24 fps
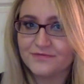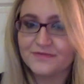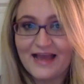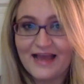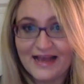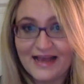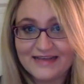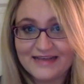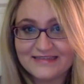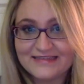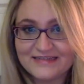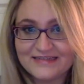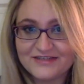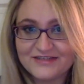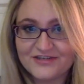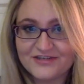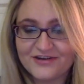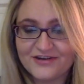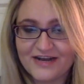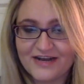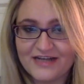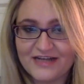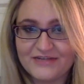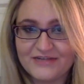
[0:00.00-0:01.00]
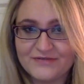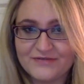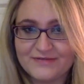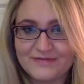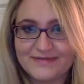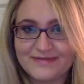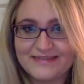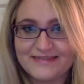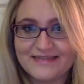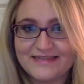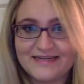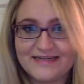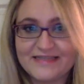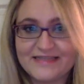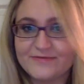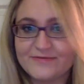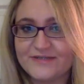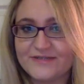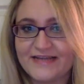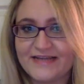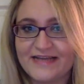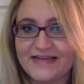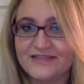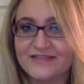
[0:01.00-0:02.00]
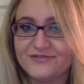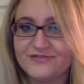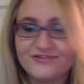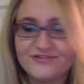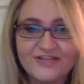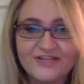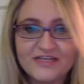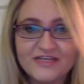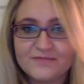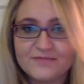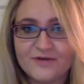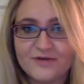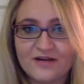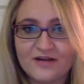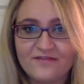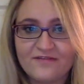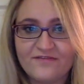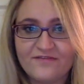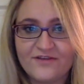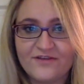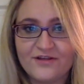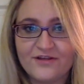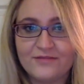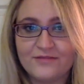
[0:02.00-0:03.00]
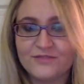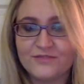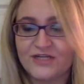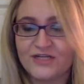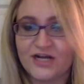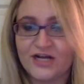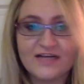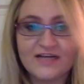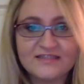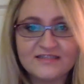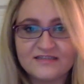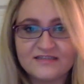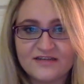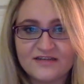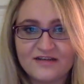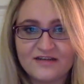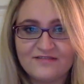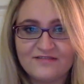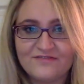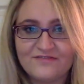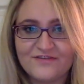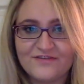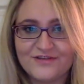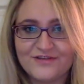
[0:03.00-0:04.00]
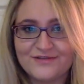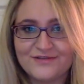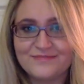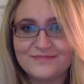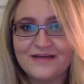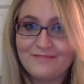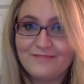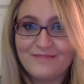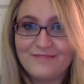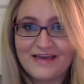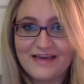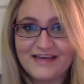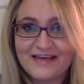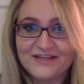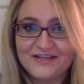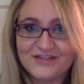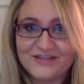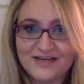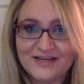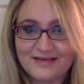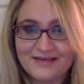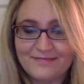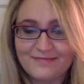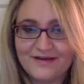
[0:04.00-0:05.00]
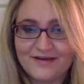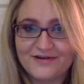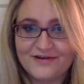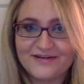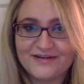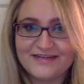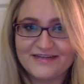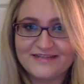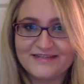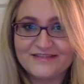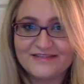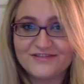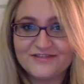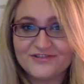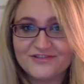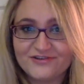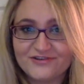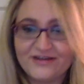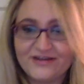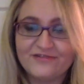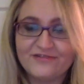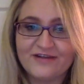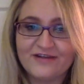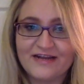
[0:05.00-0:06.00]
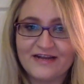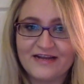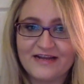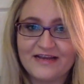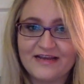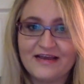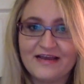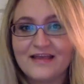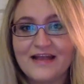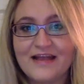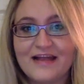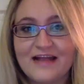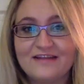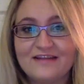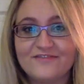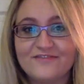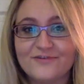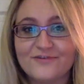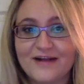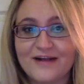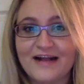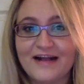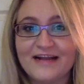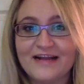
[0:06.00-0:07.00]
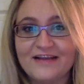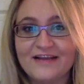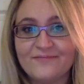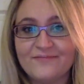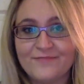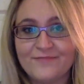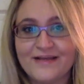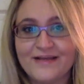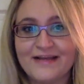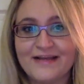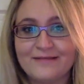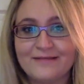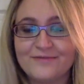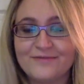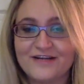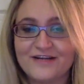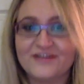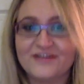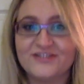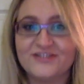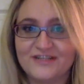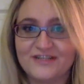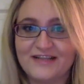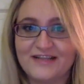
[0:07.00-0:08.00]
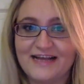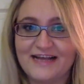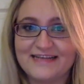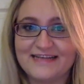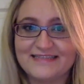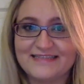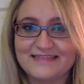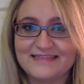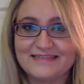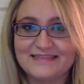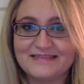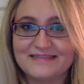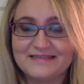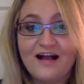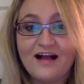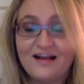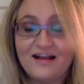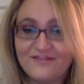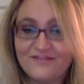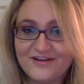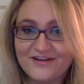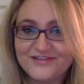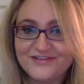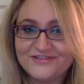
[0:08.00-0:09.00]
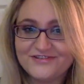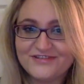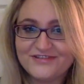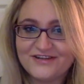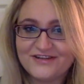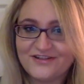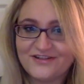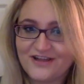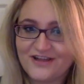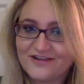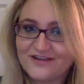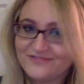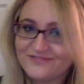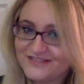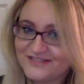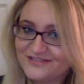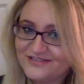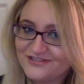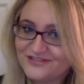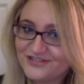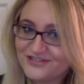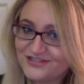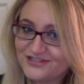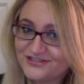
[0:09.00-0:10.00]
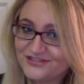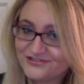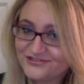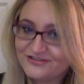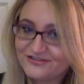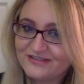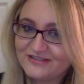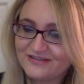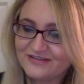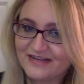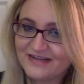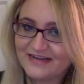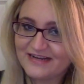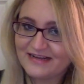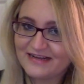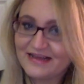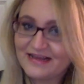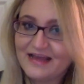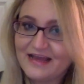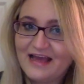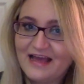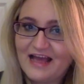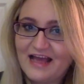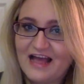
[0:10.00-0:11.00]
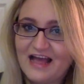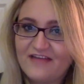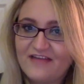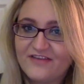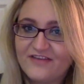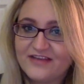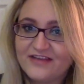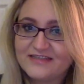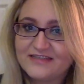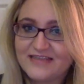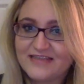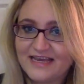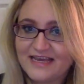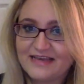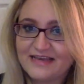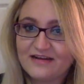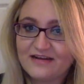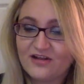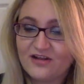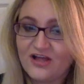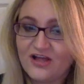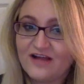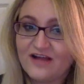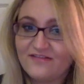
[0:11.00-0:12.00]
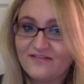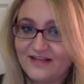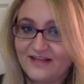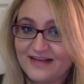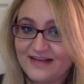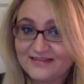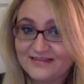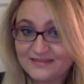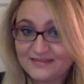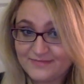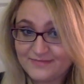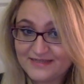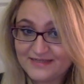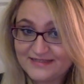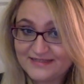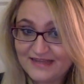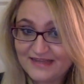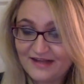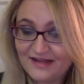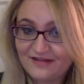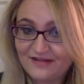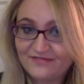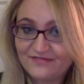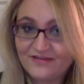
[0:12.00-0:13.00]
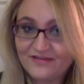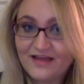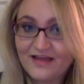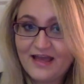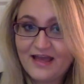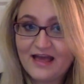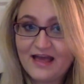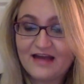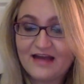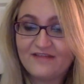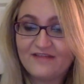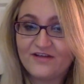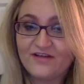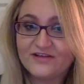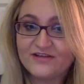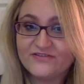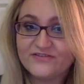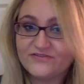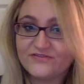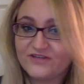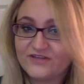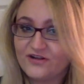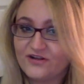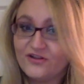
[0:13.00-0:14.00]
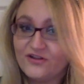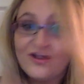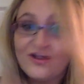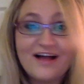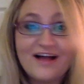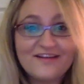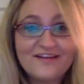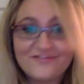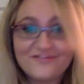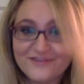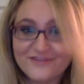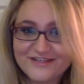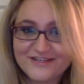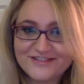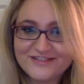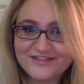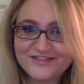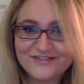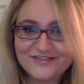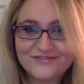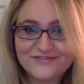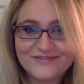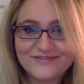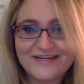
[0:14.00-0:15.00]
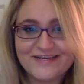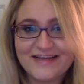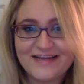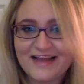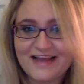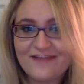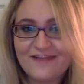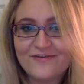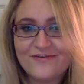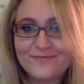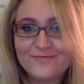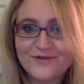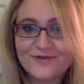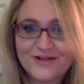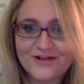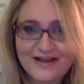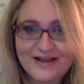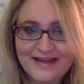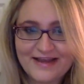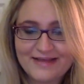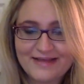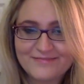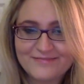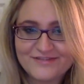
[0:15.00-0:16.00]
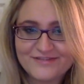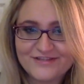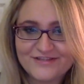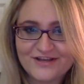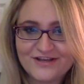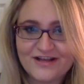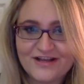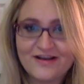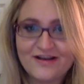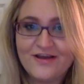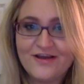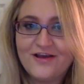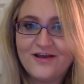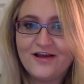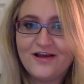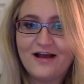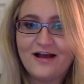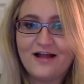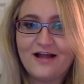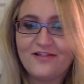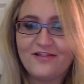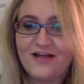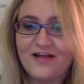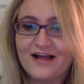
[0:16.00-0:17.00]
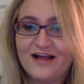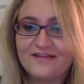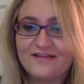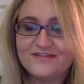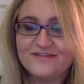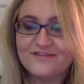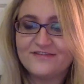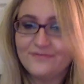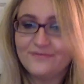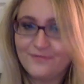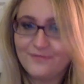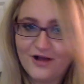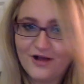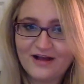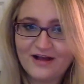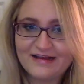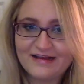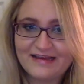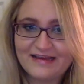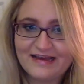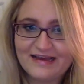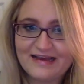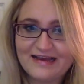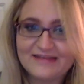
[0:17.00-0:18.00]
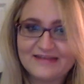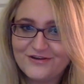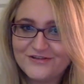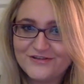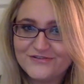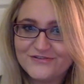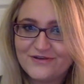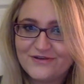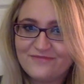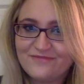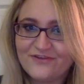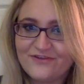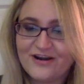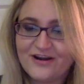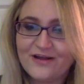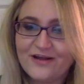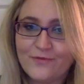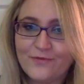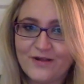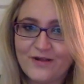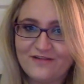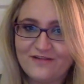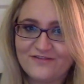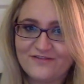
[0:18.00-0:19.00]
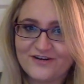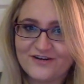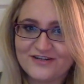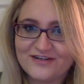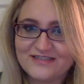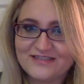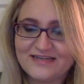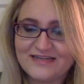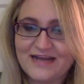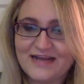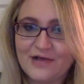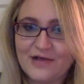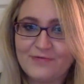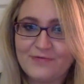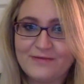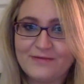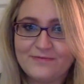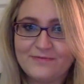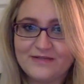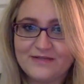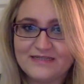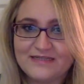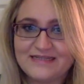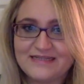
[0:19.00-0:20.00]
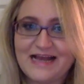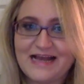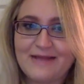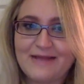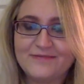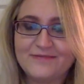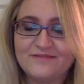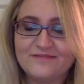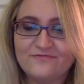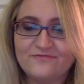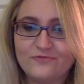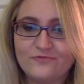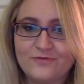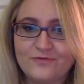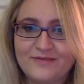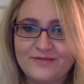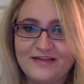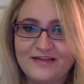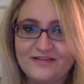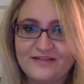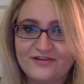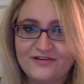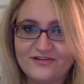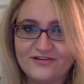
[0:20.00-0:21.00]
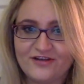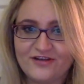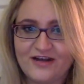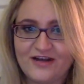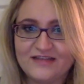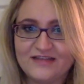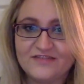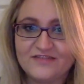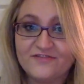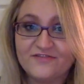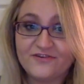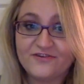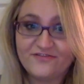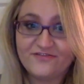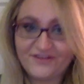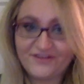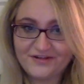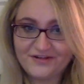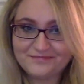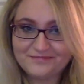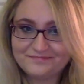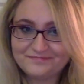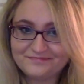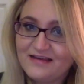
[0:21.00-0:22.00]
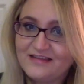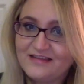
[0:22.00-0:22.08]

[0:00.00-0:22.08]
As an undergraduate, my studies pertained to Shakespeare on film, Jane Austen on film, making documentaries, screenwriting, and a variety of media and production classes. I've also done a lot of research on screenwriting, having taken a lot of classes myself, and I've also done a lot of research reading every book on Amazon, a lot of different podcasts, so I'm very well versed in how people adapt and formulate their thoughts for film.